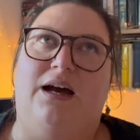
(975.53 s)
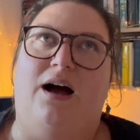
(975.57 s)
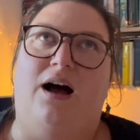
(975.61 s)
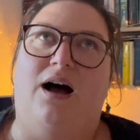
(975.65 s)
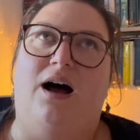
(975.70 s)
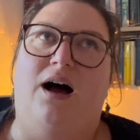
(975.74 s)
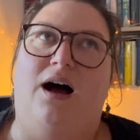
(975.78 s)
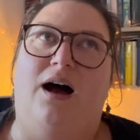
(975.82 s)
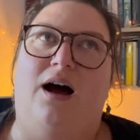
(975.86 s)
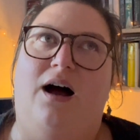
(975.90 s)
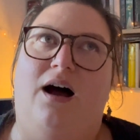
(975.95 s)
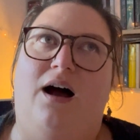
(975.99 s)

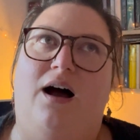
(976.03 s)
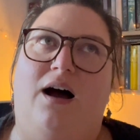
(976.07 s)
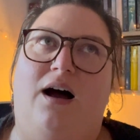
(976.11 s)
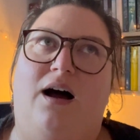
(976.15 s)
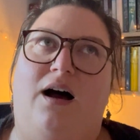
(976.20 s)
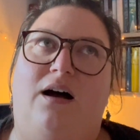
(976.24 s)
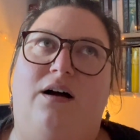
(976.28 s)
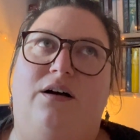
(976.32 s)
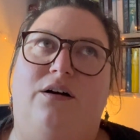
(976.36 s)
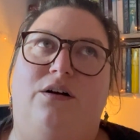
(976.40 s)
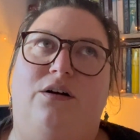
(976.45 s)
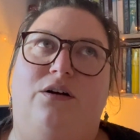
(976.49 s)

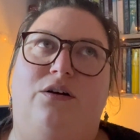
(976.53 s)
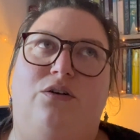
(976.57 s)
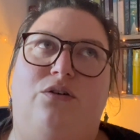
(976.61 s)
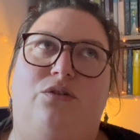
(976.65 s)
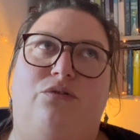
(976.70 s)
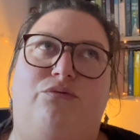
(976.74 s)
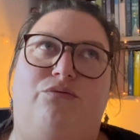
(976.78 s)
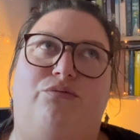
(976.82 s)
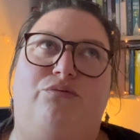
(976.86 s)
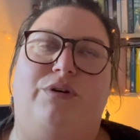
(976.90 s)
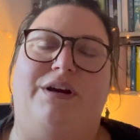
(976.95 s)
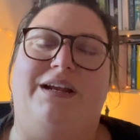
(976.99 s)
are
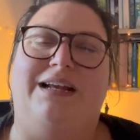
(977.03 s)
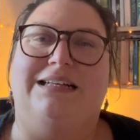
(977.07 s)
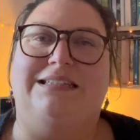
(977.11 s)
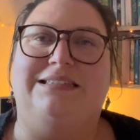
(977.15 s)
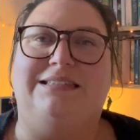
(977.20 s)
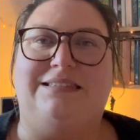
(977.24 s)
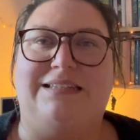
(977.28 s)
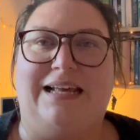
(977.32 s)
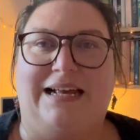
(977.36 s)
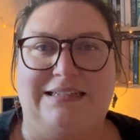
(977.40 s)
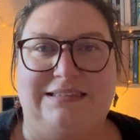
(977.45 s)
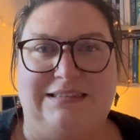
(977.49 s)

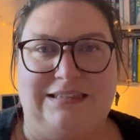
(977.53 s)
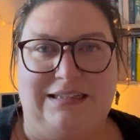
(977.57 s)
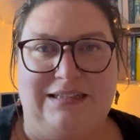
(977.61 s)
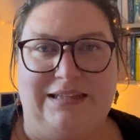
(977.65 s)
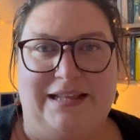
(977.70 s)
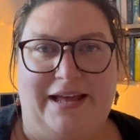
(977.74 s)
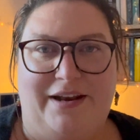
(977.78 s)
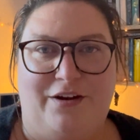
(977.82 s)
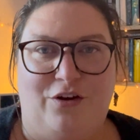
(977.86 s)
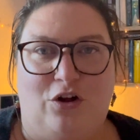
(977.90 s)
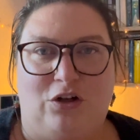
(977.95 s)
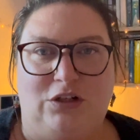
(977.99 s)
reassessing
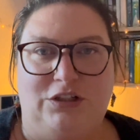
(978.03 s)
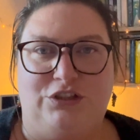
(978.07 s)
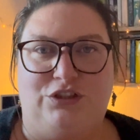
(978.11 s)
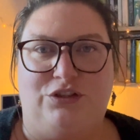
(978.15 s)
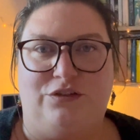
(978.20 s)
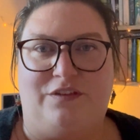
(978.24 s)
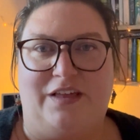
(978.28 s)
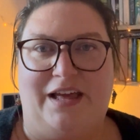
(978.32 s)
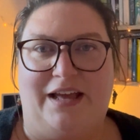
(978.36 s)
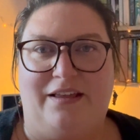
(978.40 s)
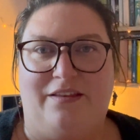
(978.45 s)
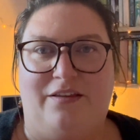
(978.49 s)
their knowledge
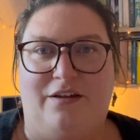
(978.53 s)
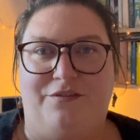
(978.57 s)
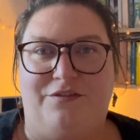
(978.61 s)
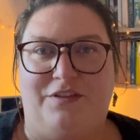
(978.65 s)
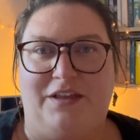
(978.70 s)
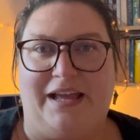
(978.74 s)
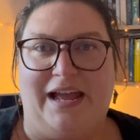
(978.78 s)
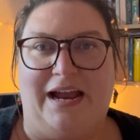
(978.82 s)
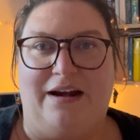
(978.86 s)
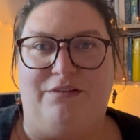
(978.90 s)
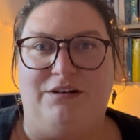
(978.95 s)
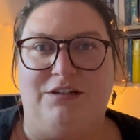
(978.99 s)
of the
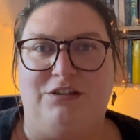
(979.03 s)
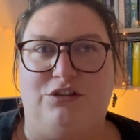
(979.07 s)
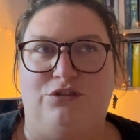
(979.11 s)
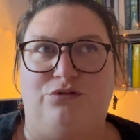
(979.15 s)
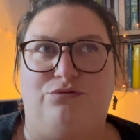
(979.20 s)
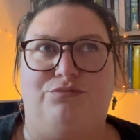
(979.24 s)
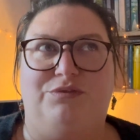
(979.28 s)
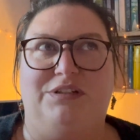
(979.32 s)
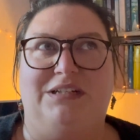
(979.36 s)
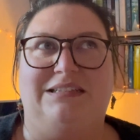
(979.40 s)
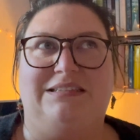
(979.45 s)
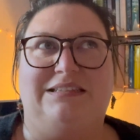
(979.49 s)
characters,
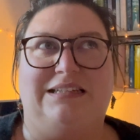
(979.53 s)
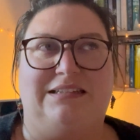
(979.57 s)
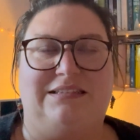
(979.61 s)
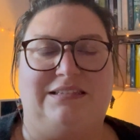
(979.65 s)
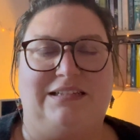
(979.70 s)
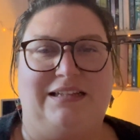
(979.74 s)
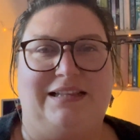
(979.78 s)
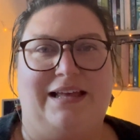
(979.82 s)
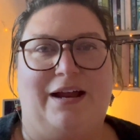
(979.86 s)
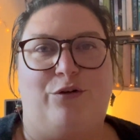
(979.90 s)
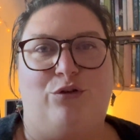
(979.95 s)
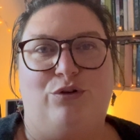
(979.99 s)

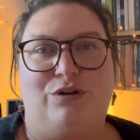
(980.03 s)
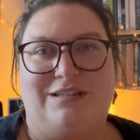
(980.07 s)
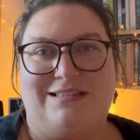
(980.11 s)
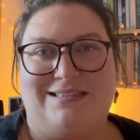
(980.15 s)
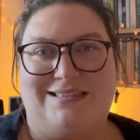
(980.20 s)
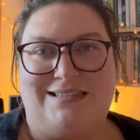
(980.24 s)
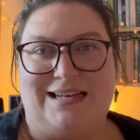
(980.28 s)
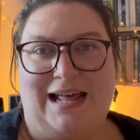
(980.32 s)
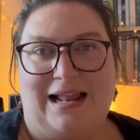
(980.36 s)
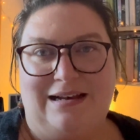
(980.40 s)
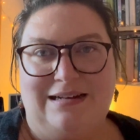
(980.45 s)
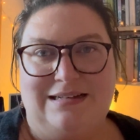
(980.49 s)
reassessing their
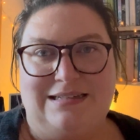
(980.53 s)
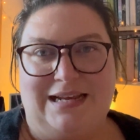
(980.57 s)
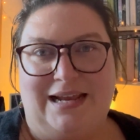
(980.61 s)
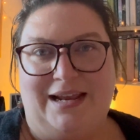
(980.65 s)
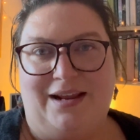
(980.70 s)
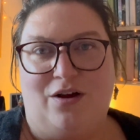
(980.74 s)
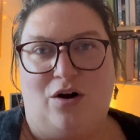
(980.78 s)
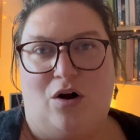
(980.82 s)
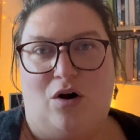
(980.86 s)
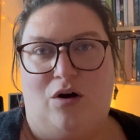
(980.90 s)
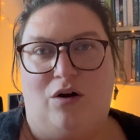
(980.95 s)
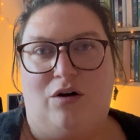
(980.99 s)

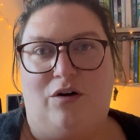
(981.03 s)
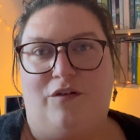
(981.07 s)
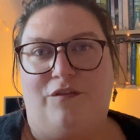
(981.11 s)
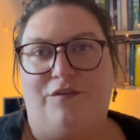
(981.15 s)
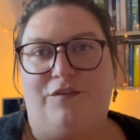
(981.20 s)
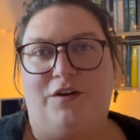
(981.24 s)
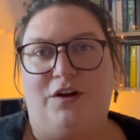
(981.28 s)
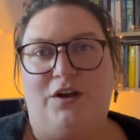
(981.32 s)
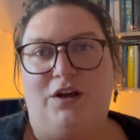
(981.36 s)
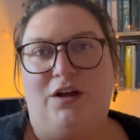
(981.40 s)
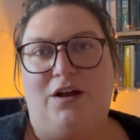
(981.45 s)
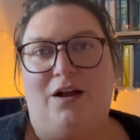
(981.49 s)
understanding
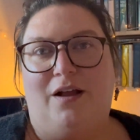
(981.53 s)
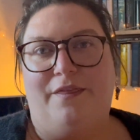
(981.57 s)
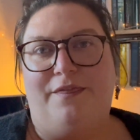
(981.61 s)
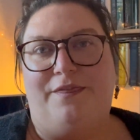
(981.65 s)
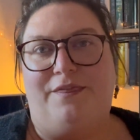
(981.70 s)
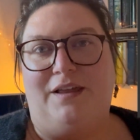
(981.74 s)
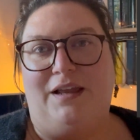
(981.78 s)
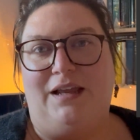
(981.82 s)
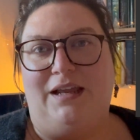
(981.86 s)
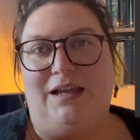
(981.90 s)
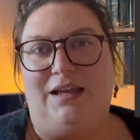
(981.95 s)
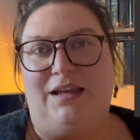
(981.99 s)
of
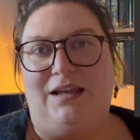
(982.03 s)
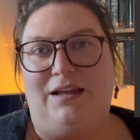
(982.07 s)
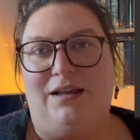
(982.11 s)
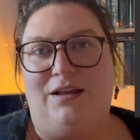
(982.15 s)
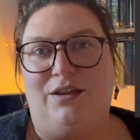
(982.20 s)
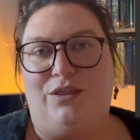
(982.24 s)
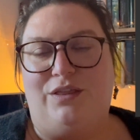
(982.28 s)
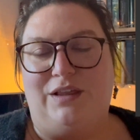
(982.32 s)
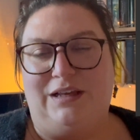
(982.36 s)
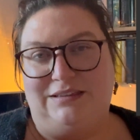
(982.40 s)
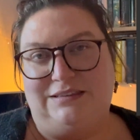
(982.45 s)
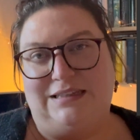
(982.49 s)
the
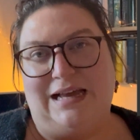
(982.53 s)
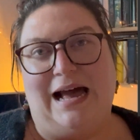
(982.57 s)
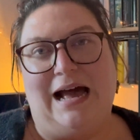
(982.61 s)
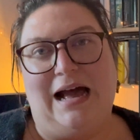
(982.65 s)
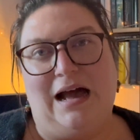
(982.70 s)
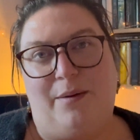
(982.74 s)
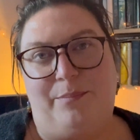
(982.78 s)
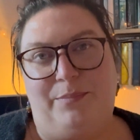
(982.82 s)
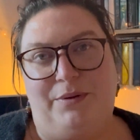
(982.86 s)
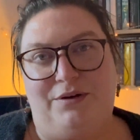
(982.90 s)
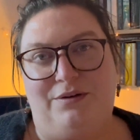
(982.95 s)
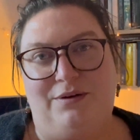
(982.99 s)
things that
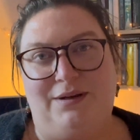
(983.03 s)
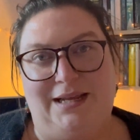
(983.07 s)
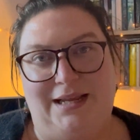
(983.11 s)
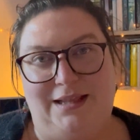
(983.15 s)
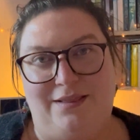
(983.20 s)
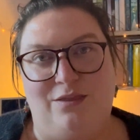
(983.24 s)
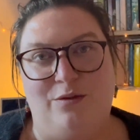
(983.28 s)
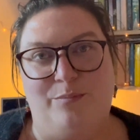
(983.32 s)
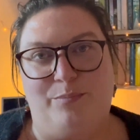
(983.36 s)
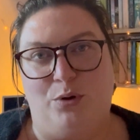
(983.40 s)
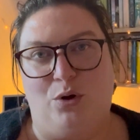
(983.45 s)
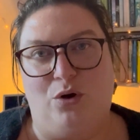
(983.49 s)
happen
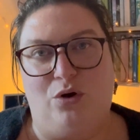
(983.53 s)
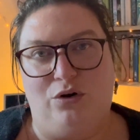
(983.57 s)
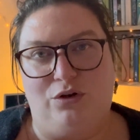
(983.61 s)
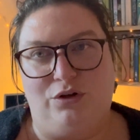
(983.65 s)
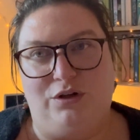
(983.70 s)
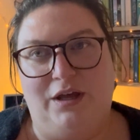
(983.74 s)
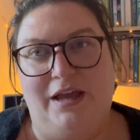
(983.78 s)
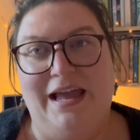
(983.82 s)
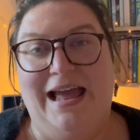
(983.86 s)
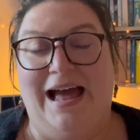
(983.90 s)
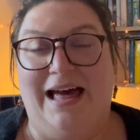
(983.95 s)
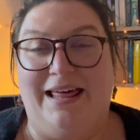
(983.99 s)
in the book.